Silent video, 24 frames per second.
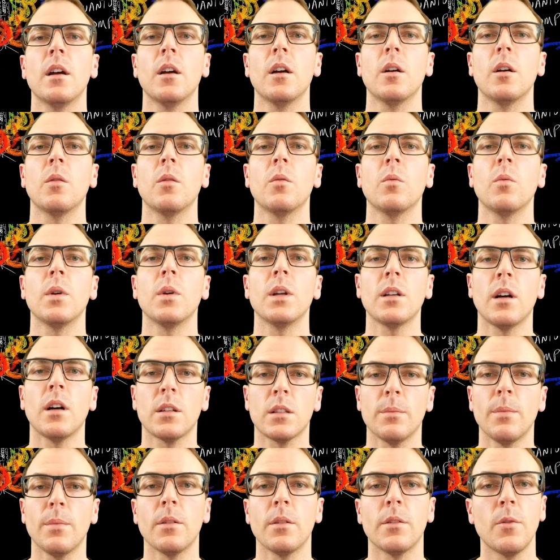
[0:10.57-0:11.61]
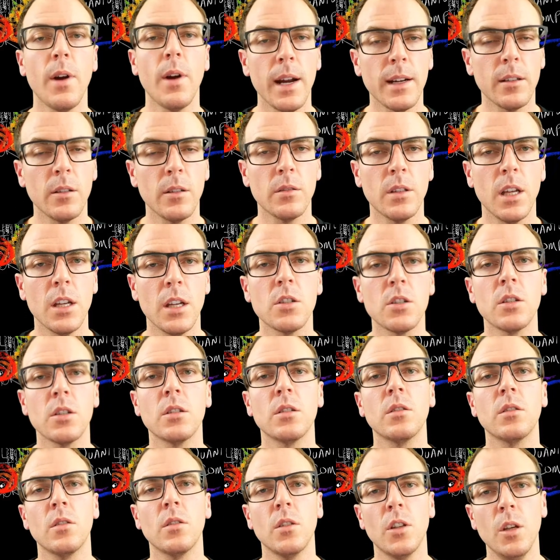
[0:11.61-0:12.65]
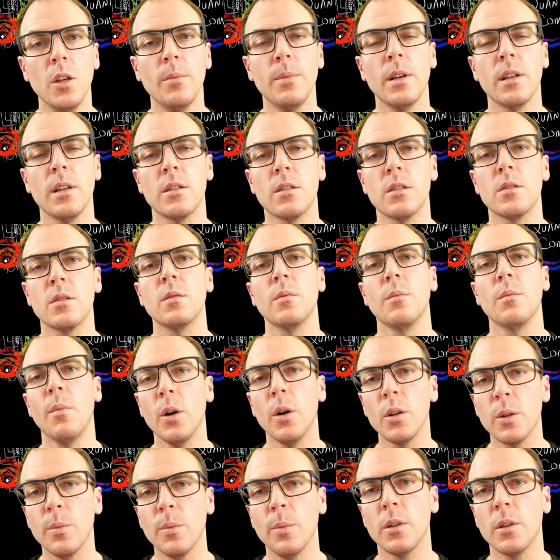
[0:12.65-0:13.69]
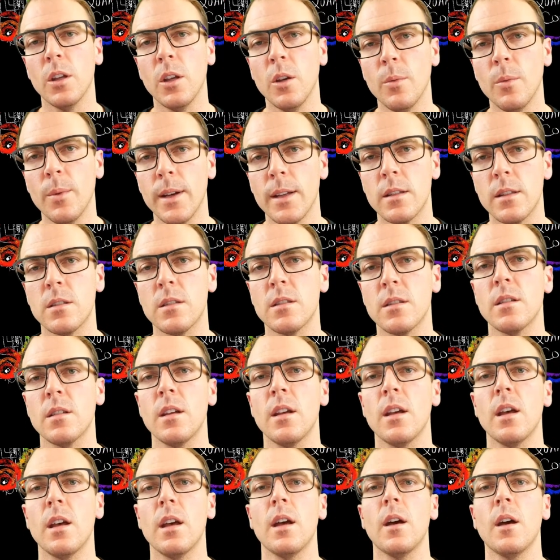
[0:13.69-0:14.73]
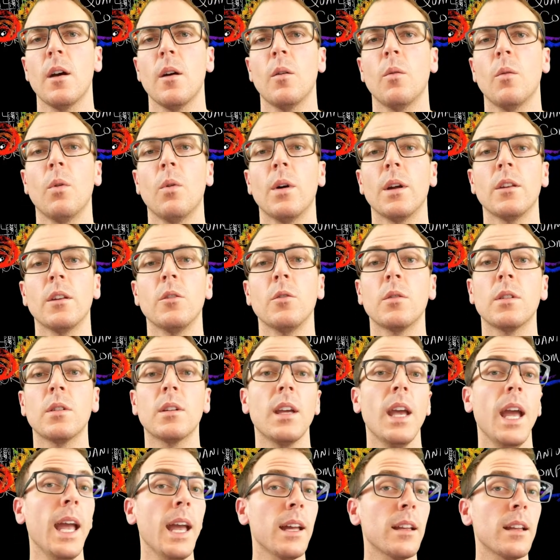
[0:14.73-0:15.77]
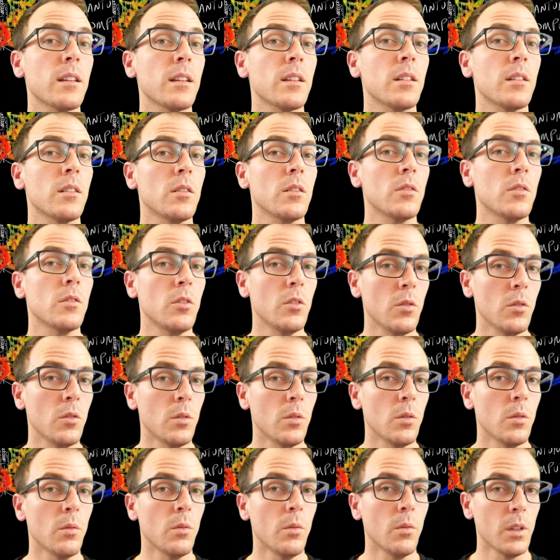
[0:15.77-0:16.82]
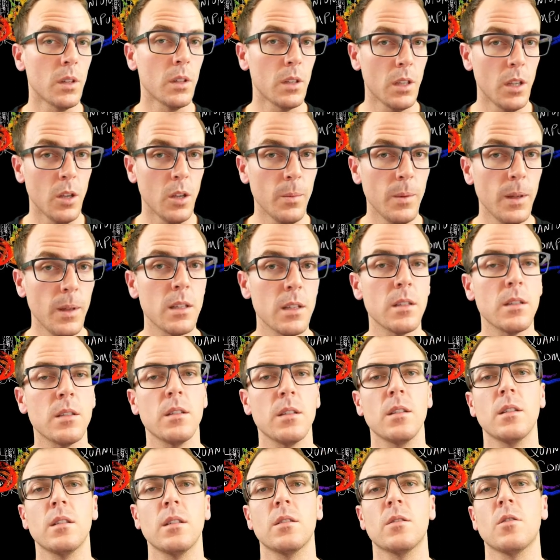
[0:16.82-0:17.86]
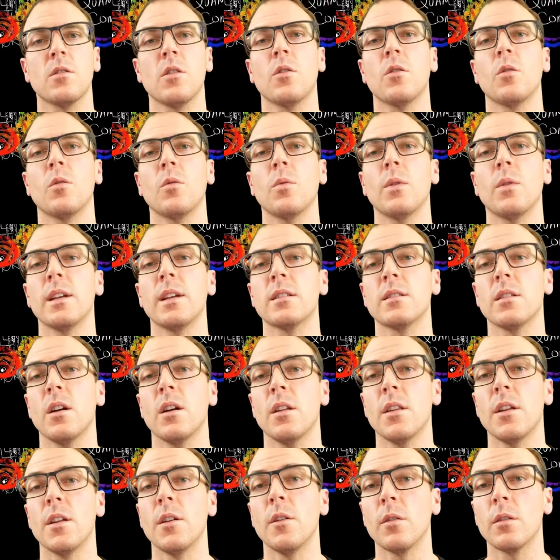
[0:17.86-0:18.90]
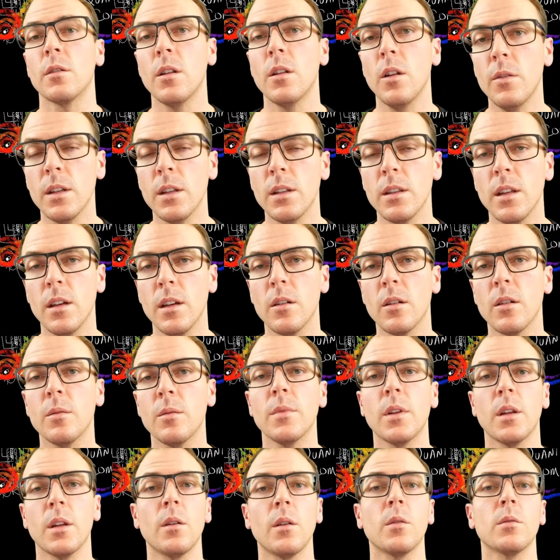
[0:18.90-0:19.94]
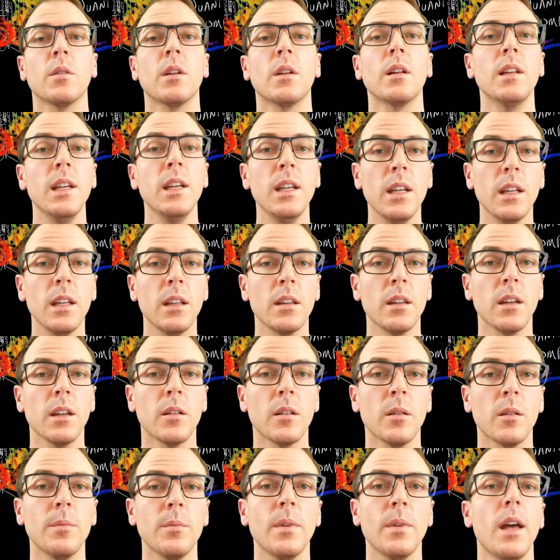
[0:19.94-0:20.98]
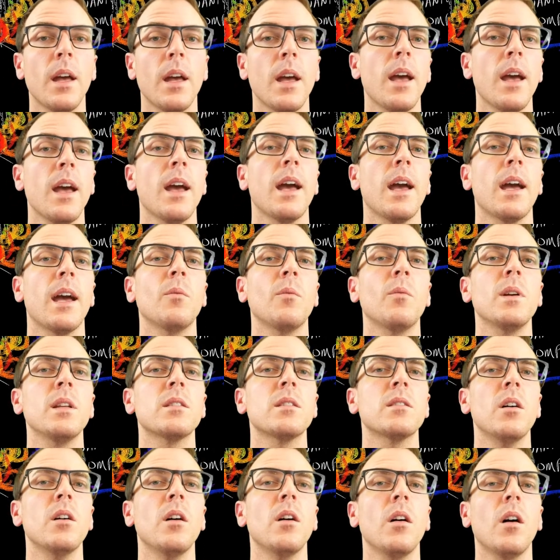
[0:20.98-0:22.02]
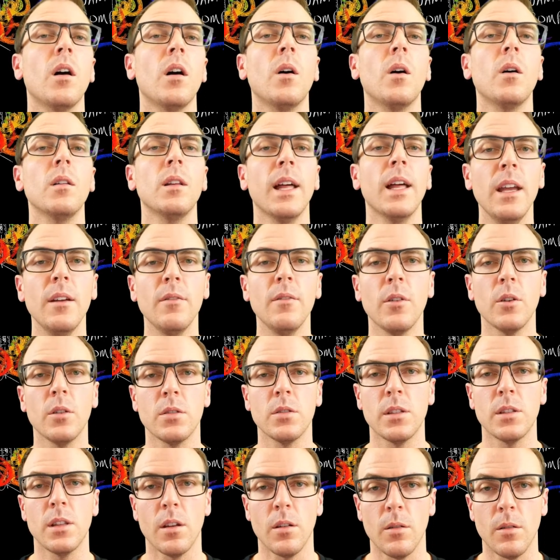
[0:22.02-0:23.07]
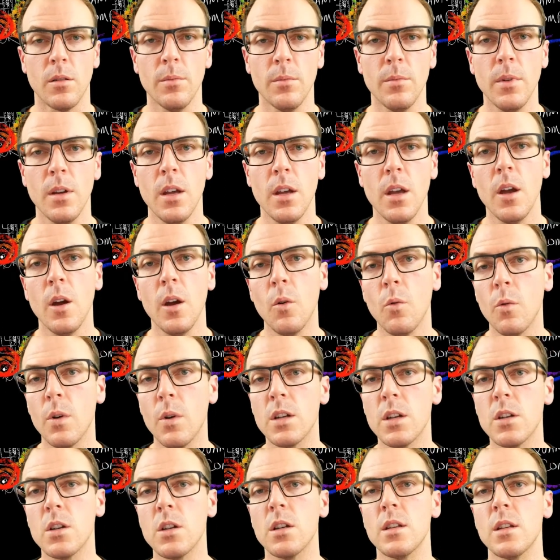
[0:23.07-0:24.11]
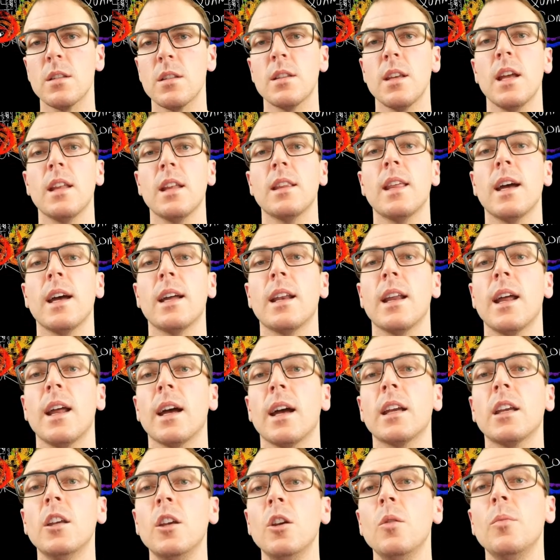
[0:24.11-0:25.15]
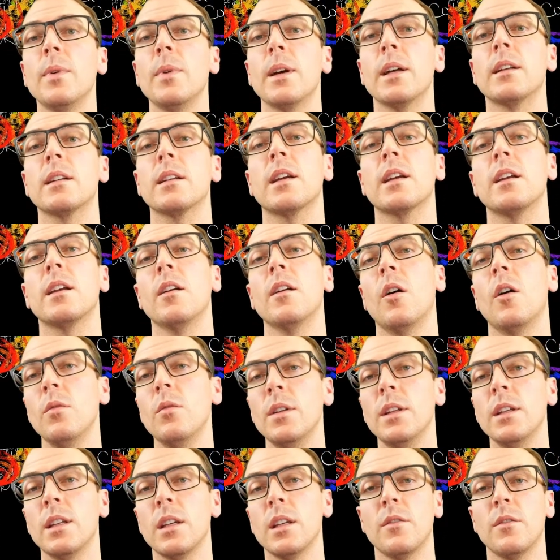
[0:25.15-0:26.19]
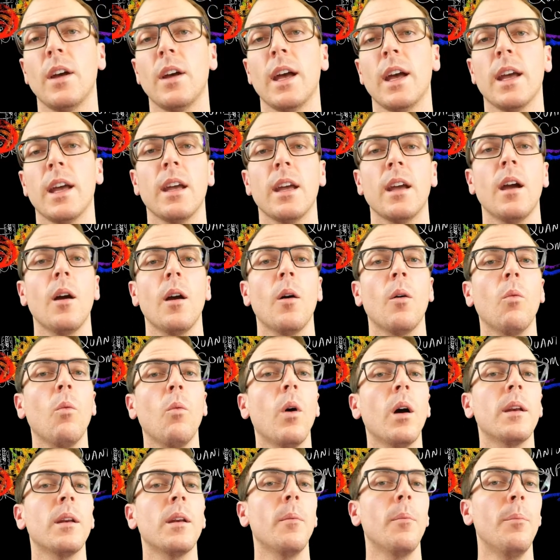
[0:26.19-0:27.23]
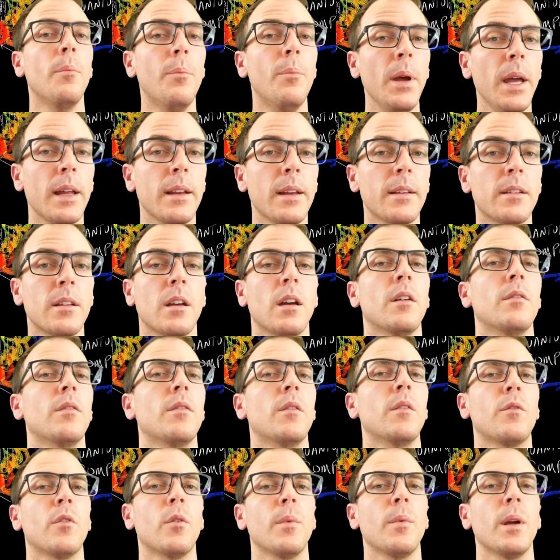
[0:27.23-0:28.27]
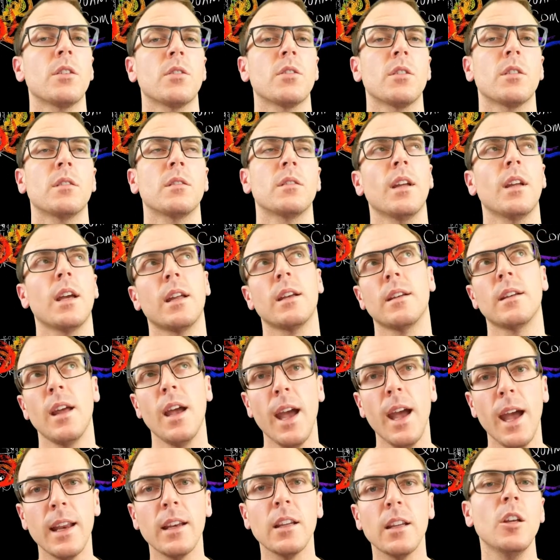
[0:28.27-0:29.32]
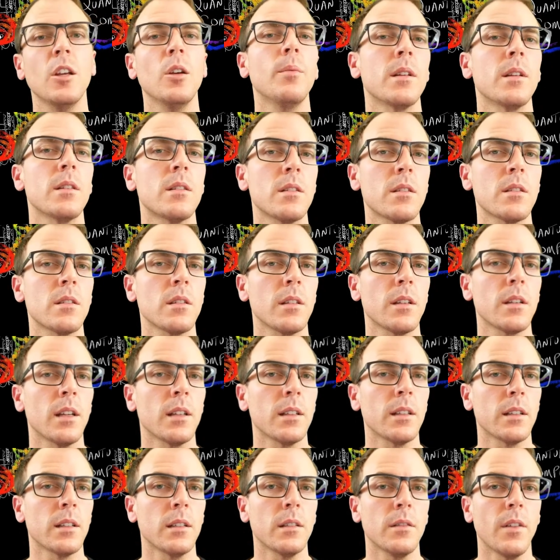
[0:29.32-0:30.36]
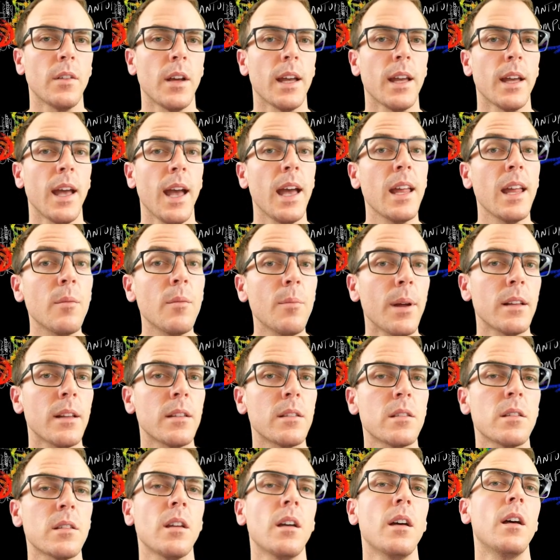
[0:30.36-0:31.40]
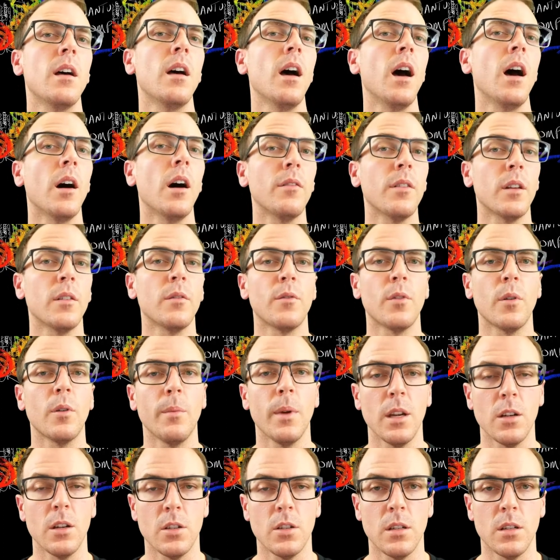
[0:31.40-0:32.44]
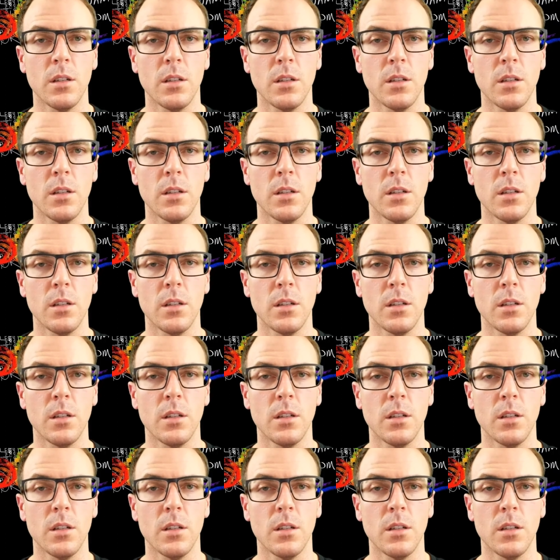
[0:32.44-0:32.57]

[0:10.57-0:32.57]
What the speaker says: We talked about Dirac notation, qubits, multiple qubits, what you can't do with qubits. So we saw the no cloning theorem, the no deleting theorem, and we saw Holevo's theorem, which said that a qubit can only convey one bit of information, and n qubits can convey n bits of information.